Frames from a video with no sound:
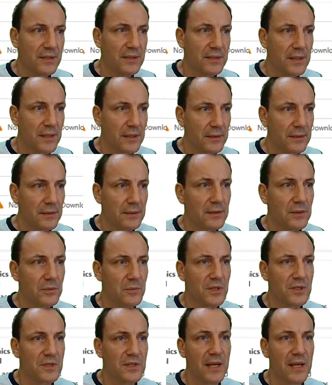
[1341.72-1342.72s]
then you
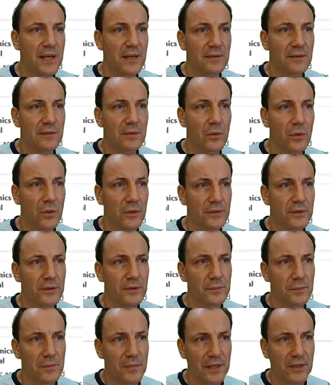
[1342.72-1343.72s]
must add
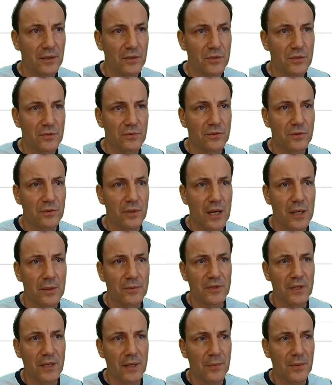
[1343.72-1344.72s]
another Microsoft
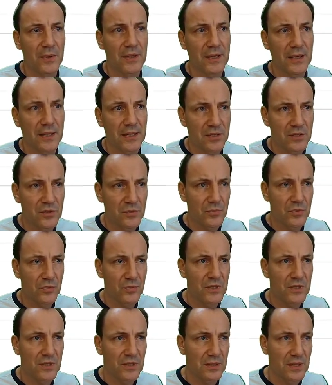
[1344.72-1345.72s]
Graph application
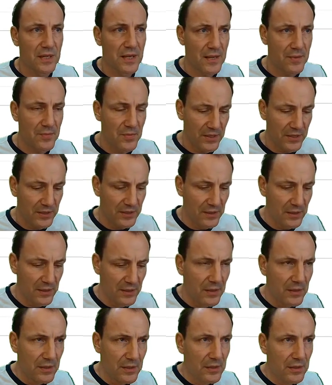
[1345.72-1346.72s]
permission, namely
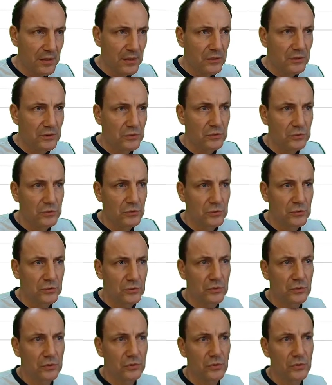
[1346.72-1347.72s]
to
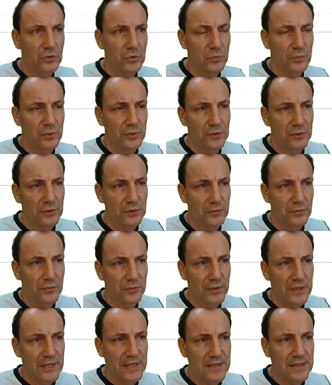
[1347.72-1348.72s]
group
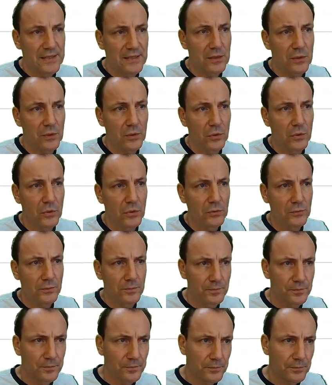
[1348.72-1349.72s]
read all,
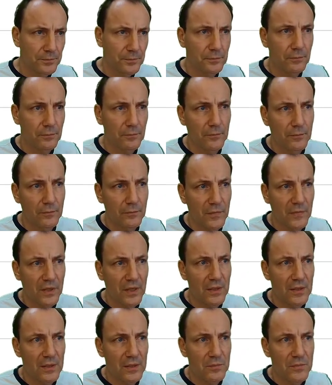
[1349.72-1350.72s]

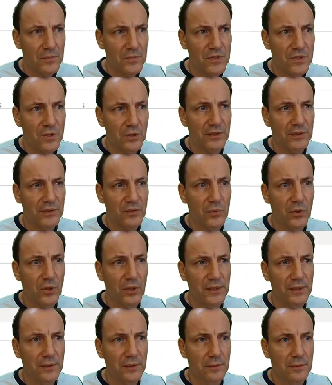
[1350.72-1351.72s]
so that the
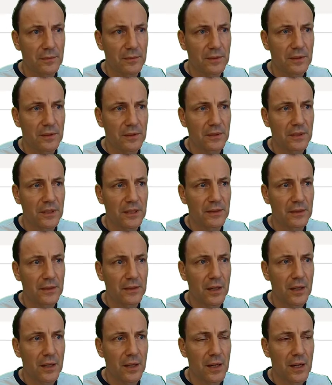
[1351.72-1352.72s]
plugin can
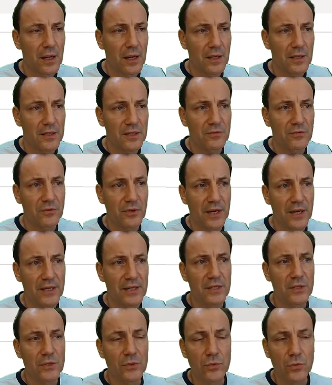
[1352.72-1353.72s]
ask for
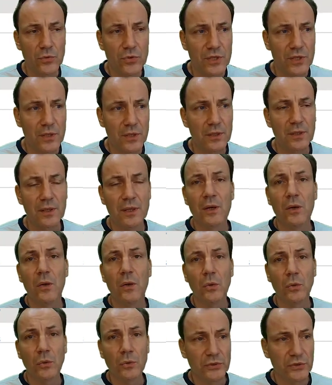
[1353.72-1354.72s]
any user
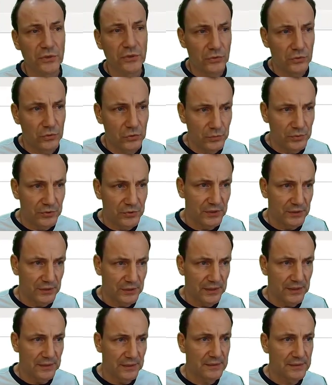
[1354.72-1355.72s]
all the groups
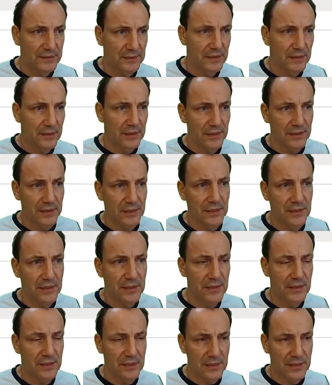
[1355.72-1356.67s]
that he